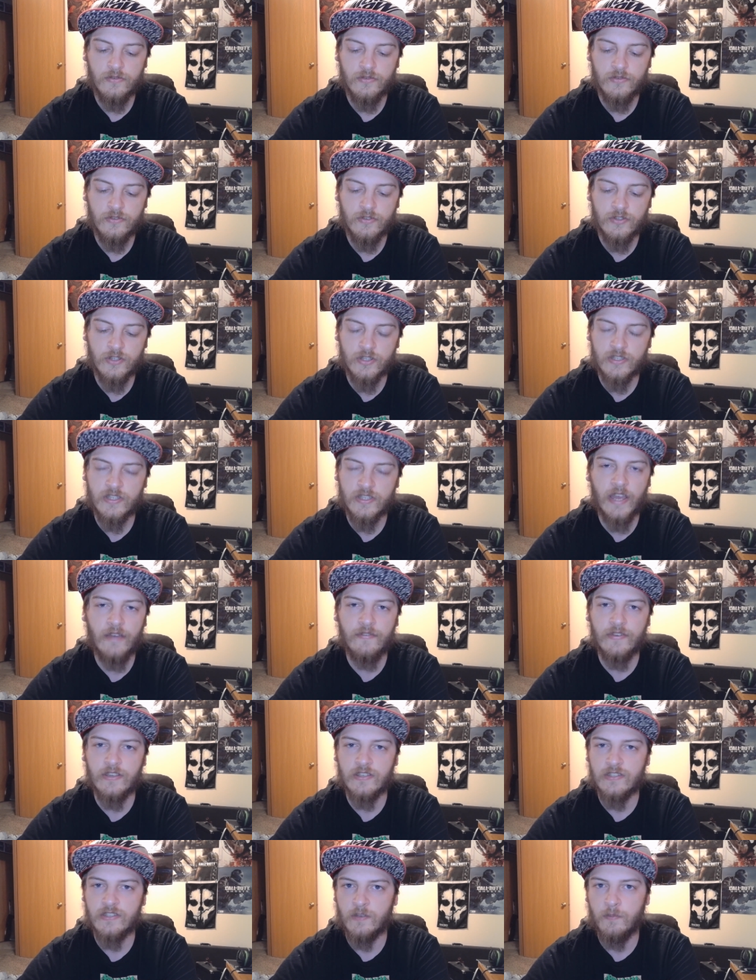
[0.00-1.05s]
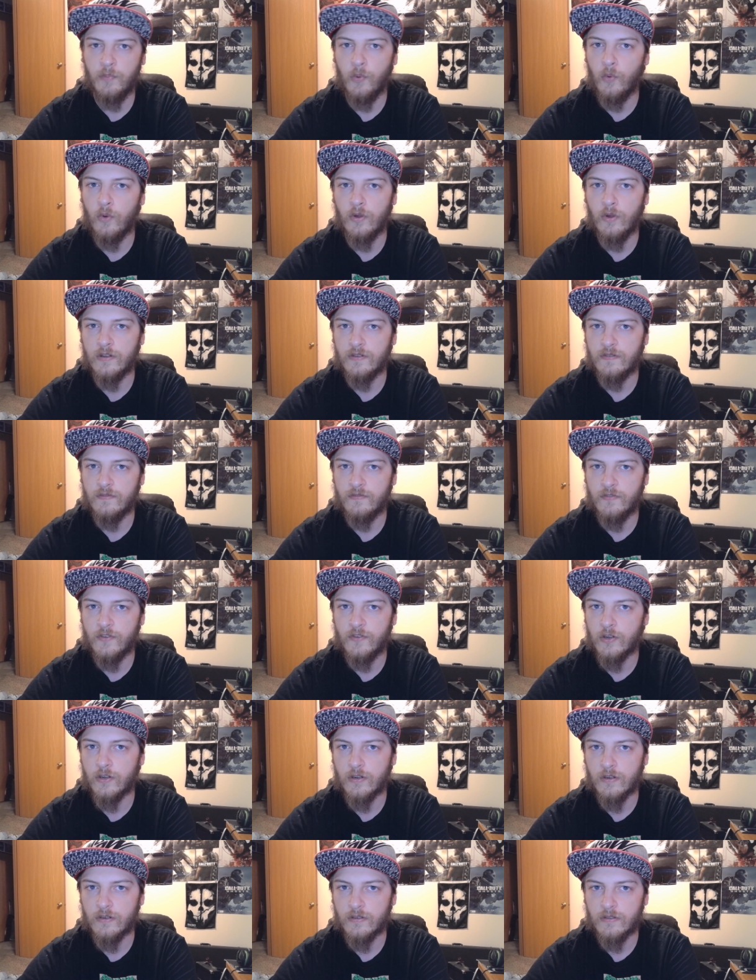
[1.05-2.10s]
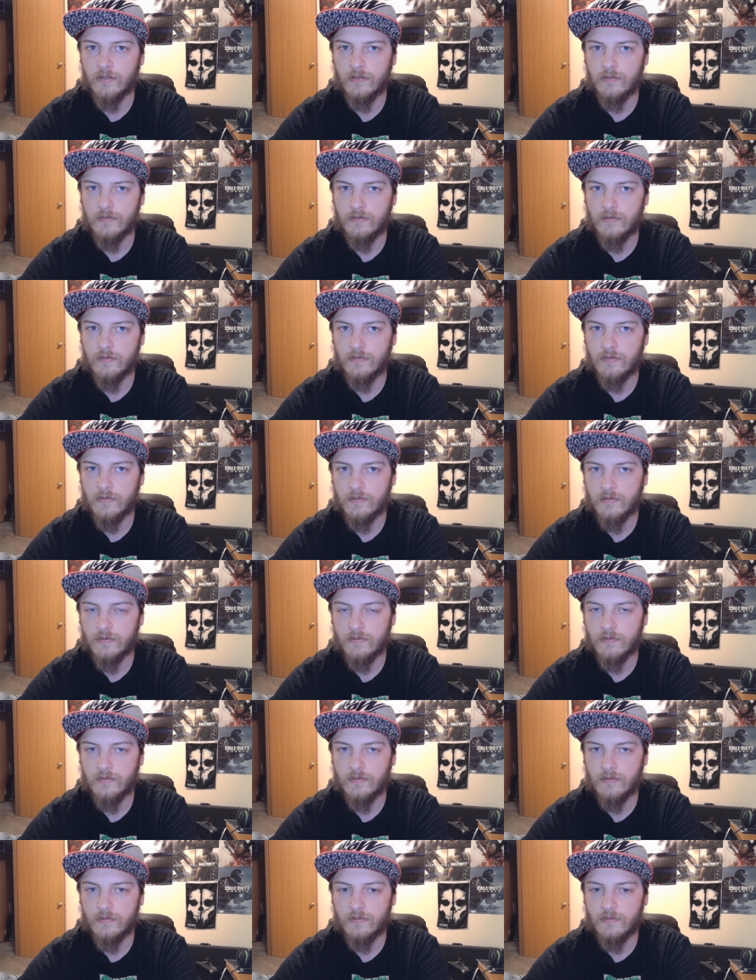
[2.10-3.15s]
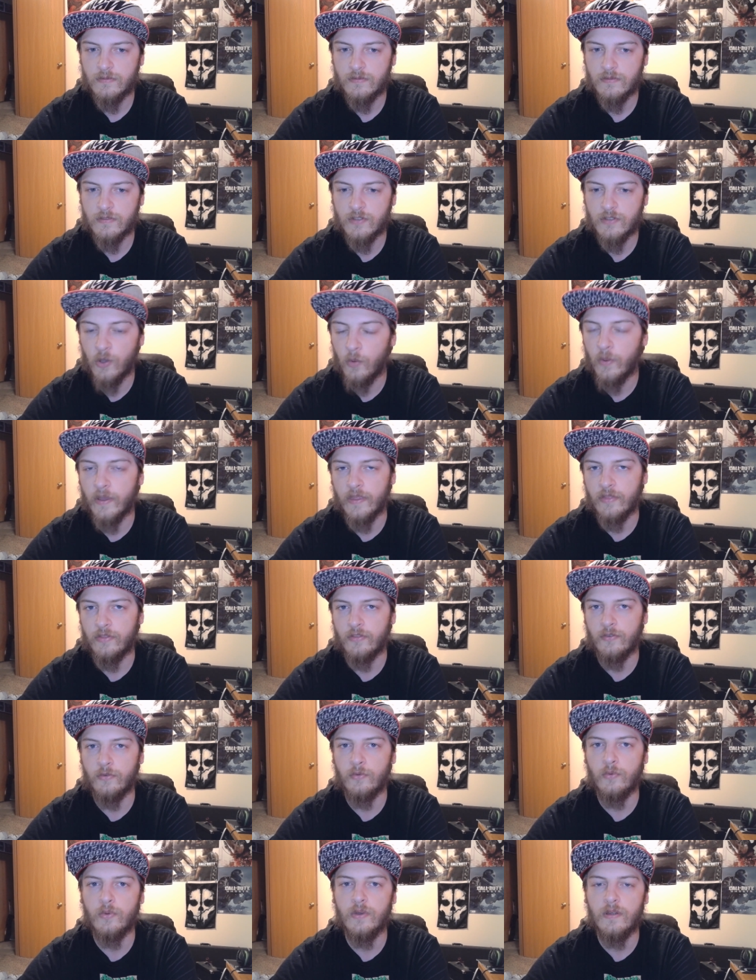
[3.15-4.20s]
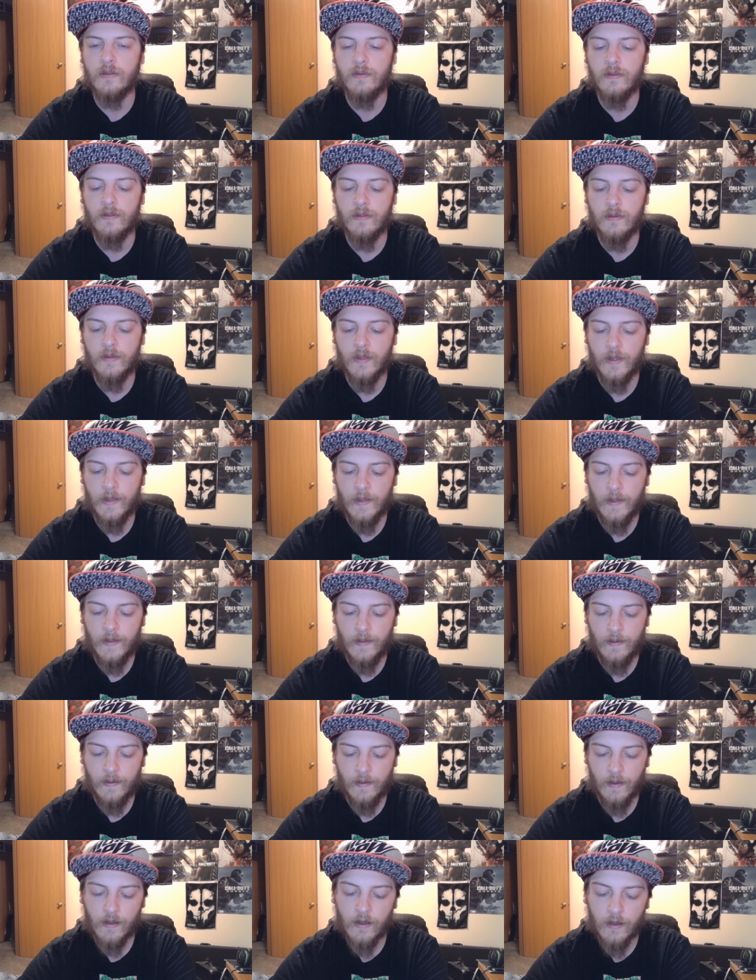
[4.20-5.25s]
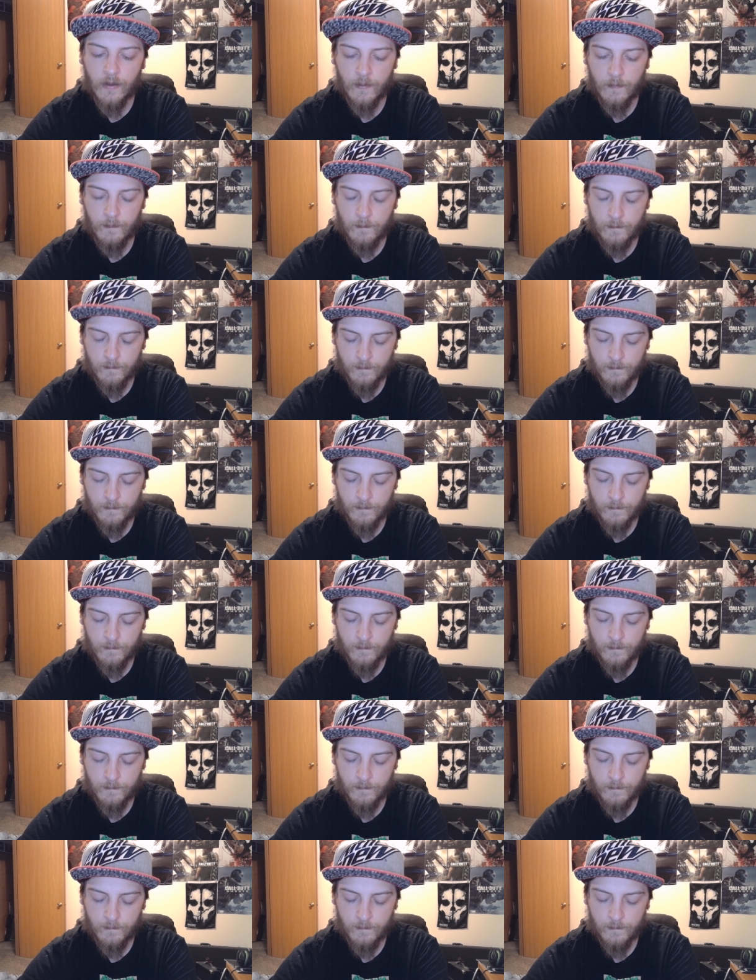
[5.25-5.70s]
just having support for going through it. And